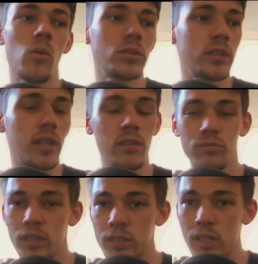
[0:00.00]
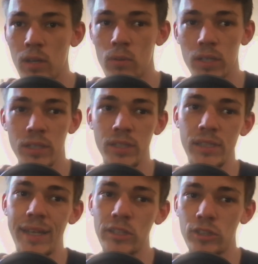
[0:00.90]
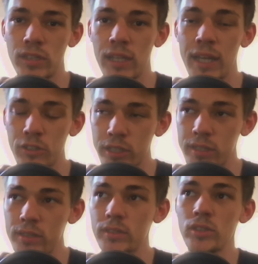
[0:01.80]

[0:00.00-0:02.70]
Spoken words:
Also another field that I work in is electrical,